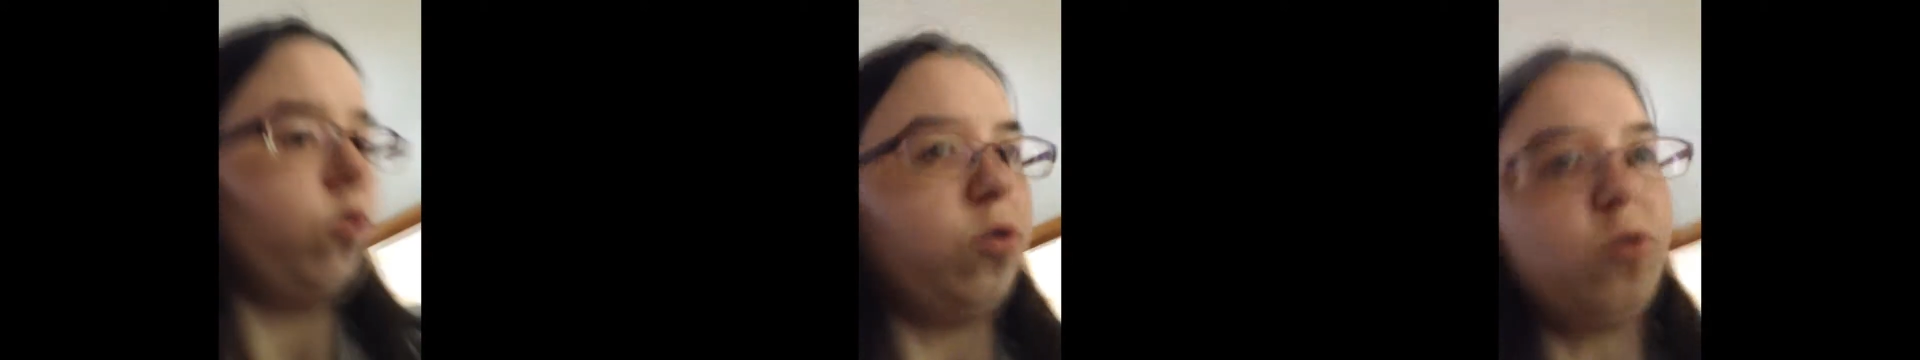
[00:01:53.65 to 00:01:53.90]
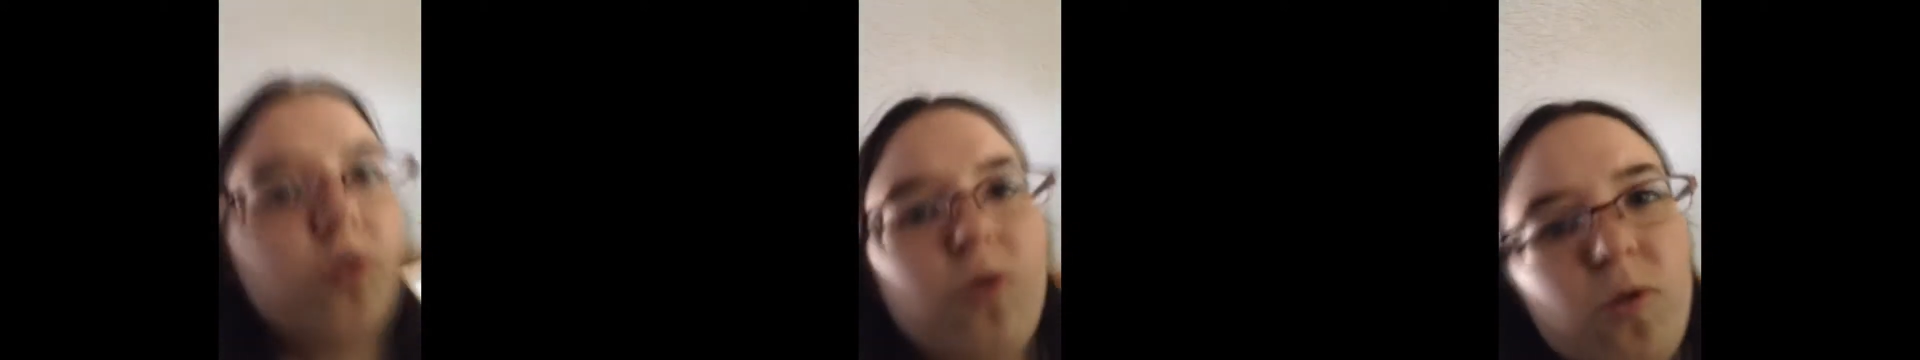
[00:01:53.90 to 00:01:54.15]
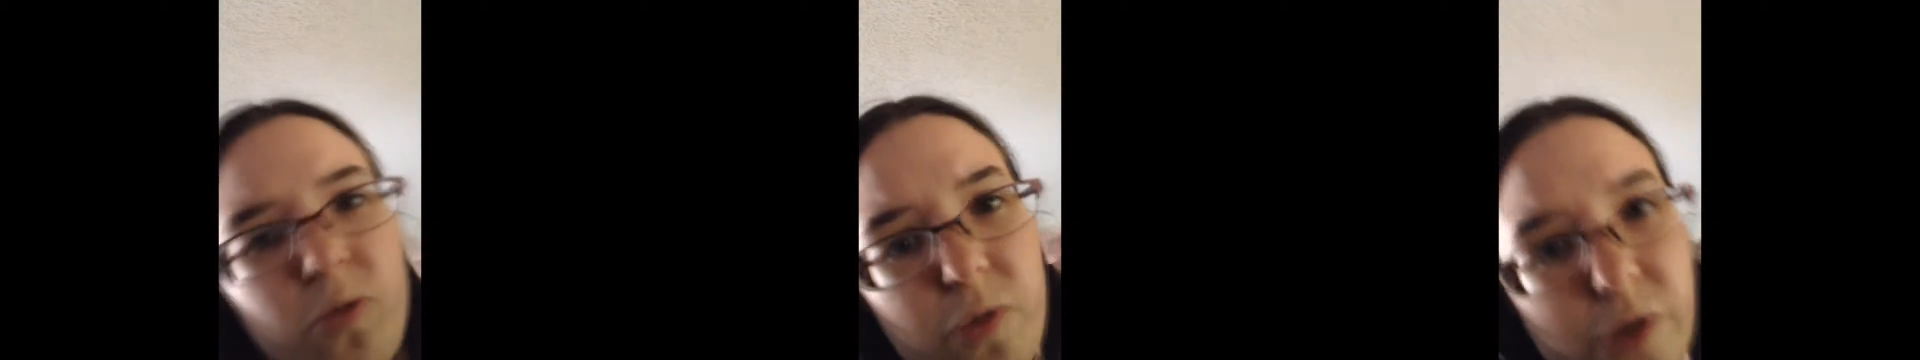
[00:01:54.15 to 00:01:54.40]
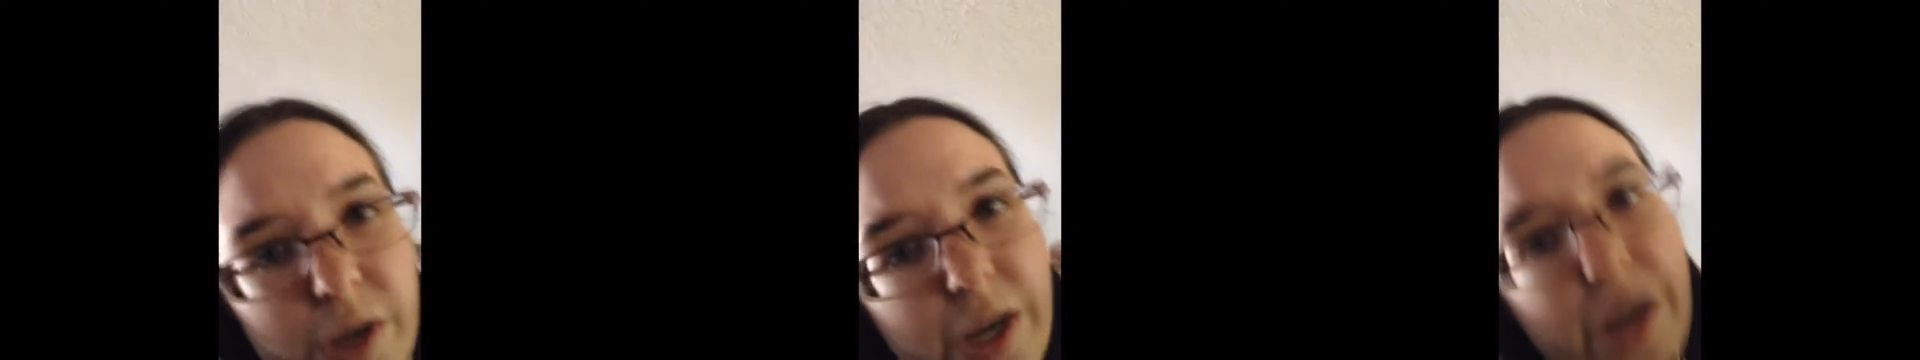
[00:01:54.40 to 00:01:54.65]
So
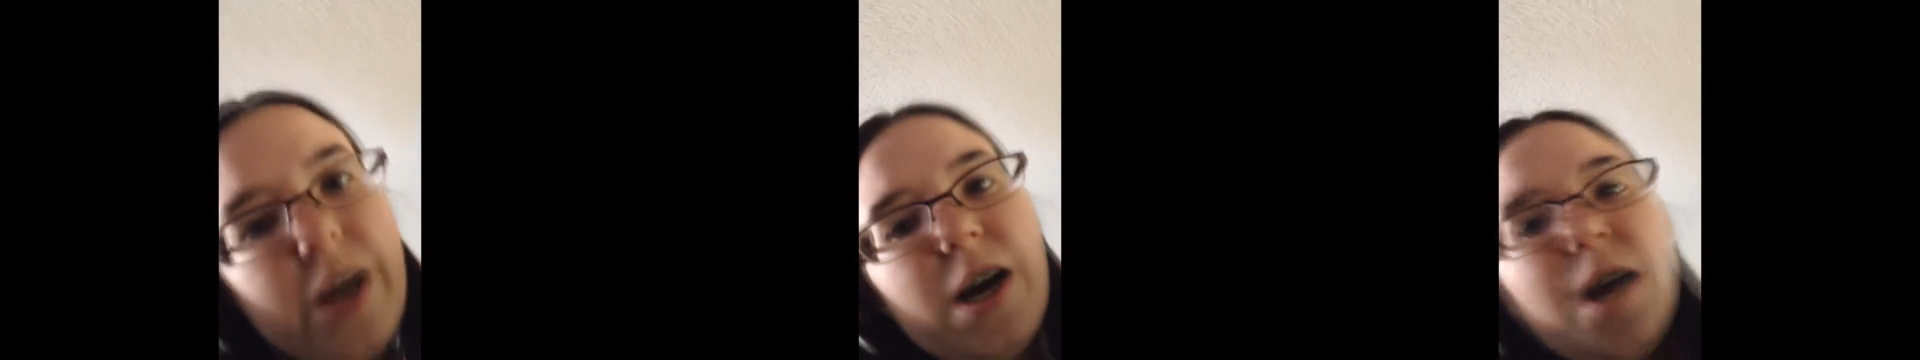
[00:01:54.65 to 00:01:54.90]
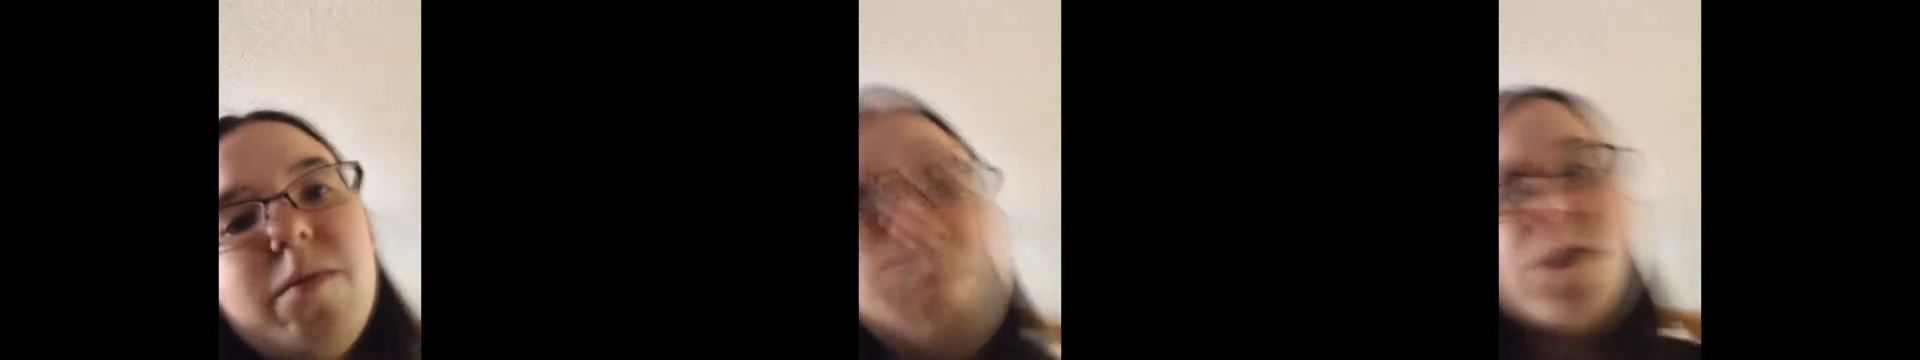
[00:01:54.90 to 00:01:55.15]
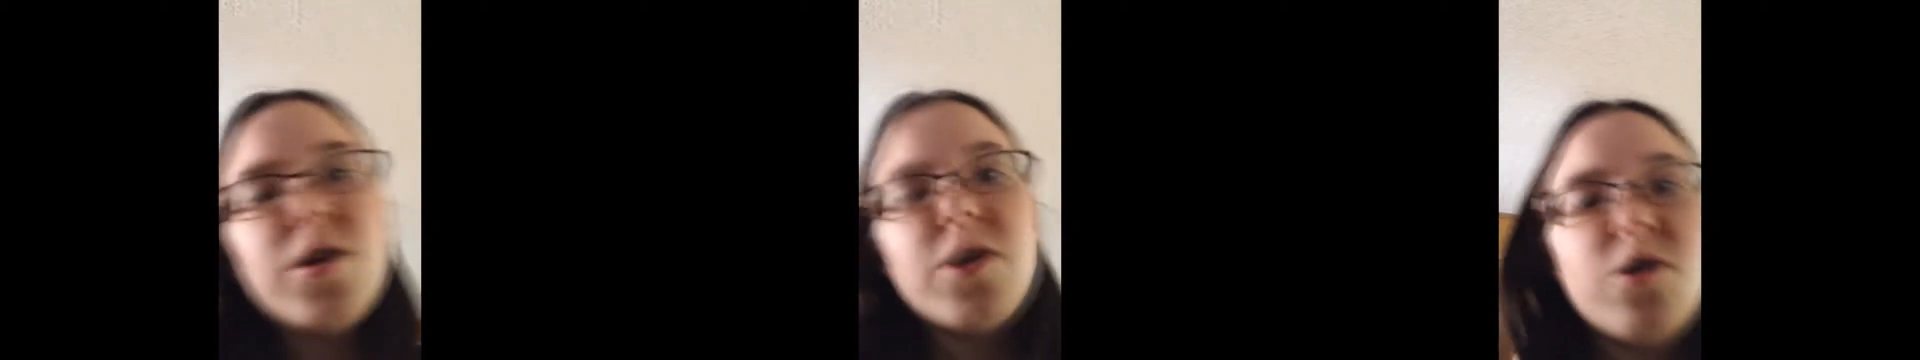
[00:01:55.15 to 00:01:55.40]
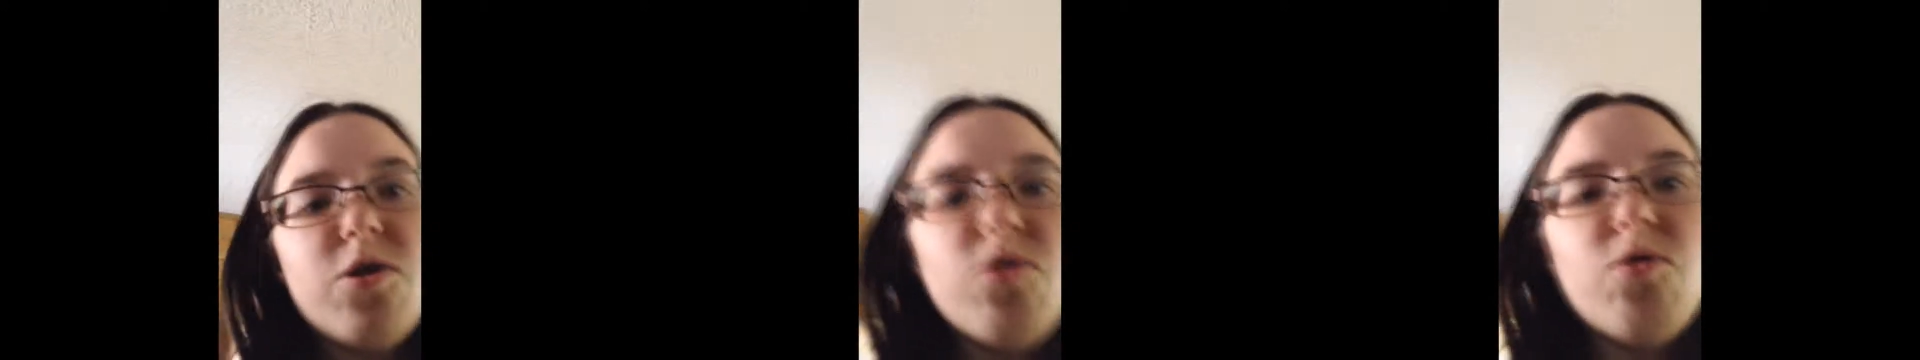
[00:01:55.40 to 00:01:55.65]
yeah, I'm gonna
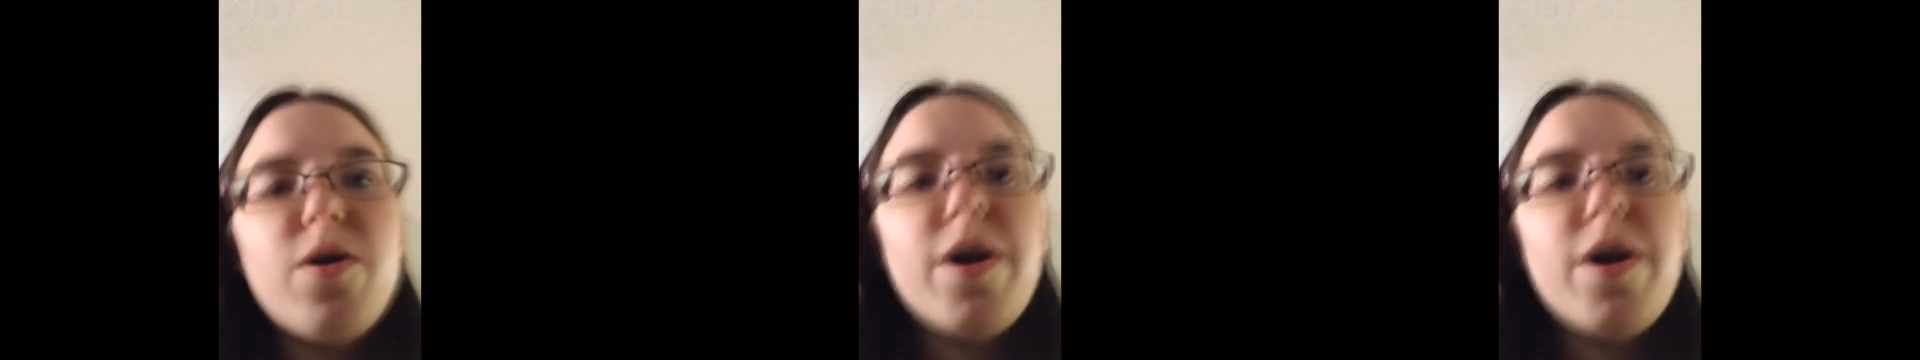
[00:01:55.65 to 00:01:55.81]
go